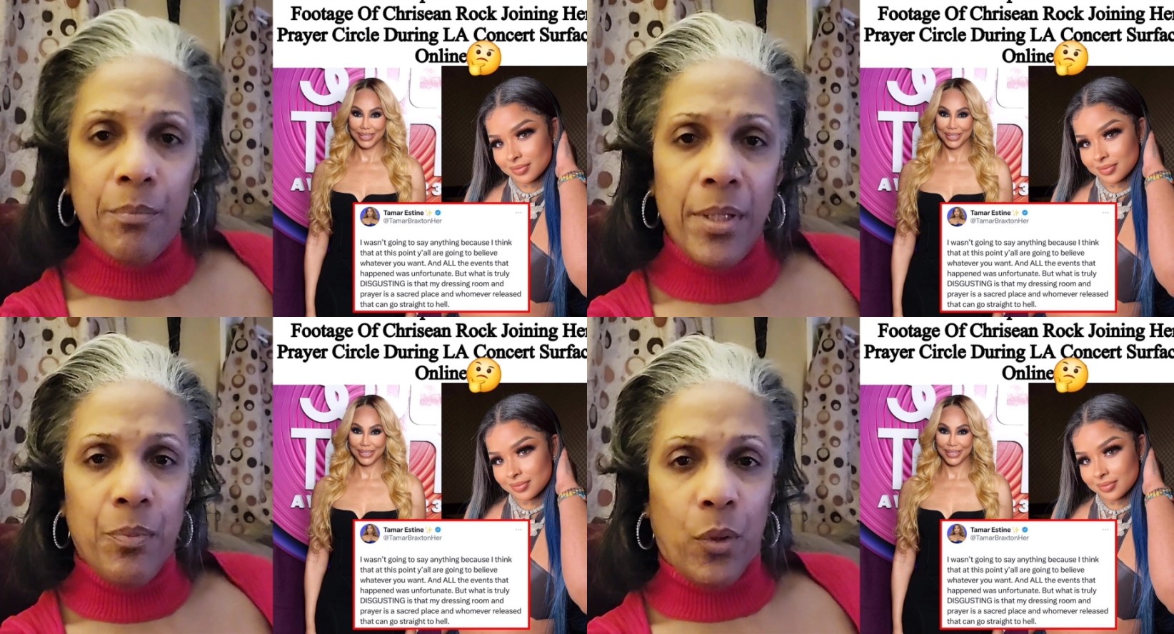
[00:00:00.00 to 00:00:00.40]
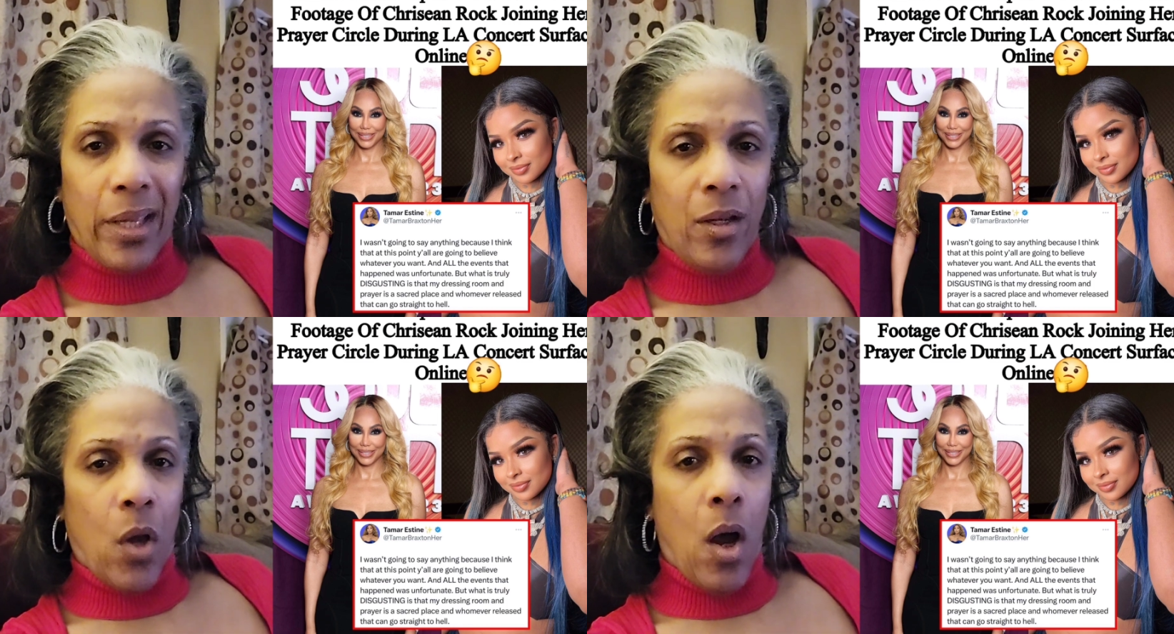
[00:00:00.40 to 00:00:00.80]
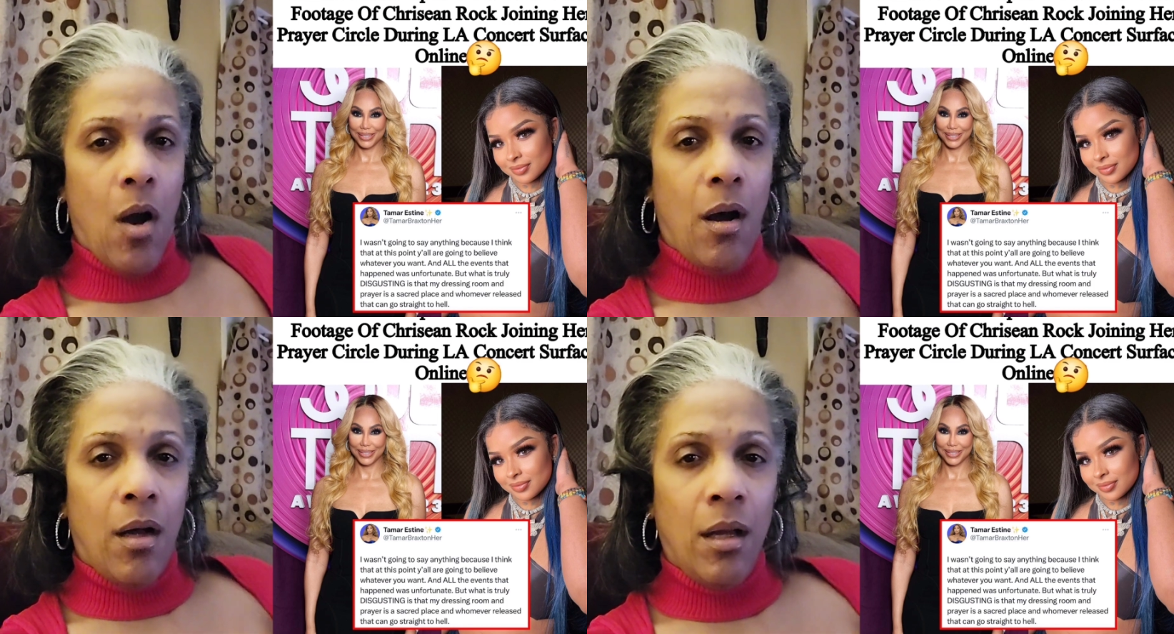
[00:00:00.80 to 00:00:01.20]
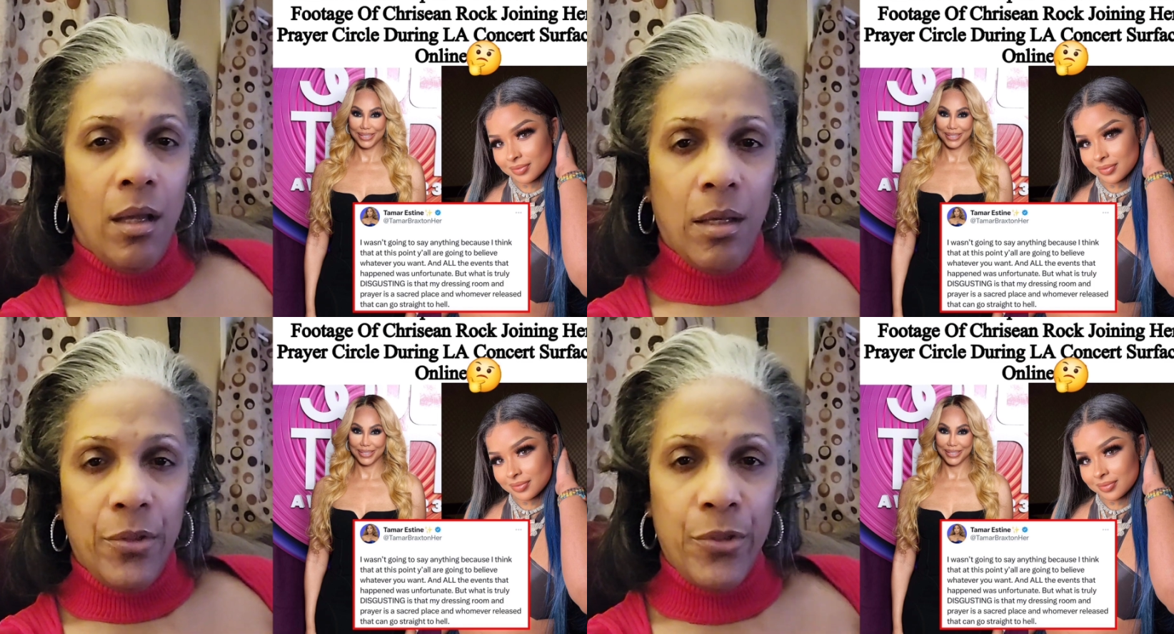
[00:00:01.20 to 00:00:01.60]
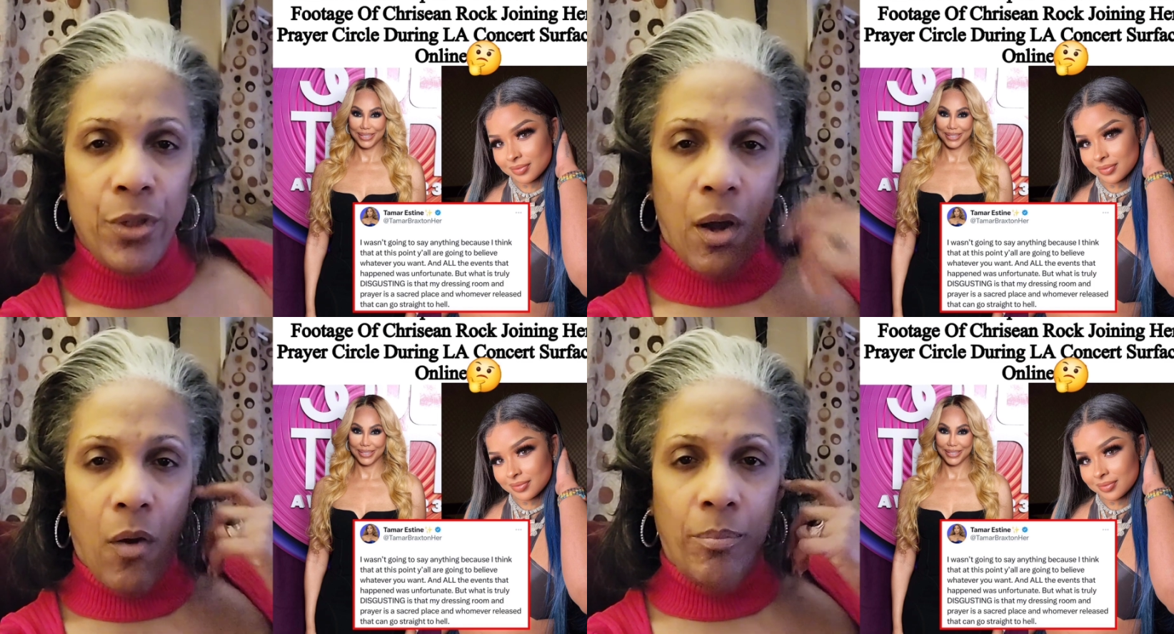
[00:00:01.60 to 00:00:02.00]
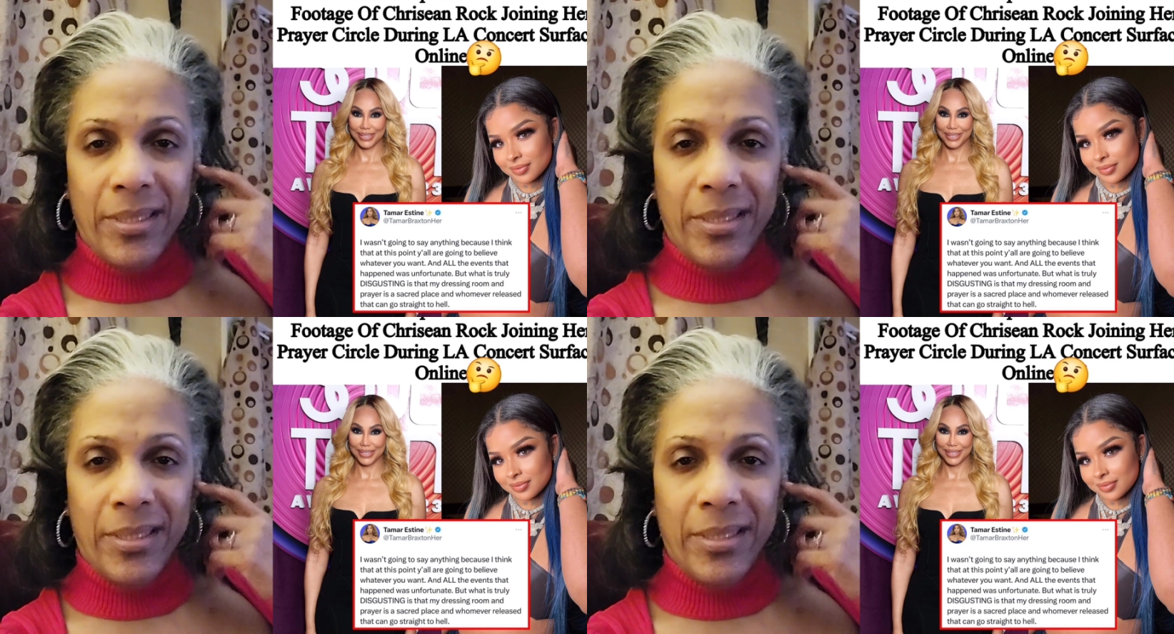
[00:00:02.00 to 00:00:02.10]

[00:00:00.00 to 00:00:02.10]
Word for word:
Speaker 1: people getting all, you know,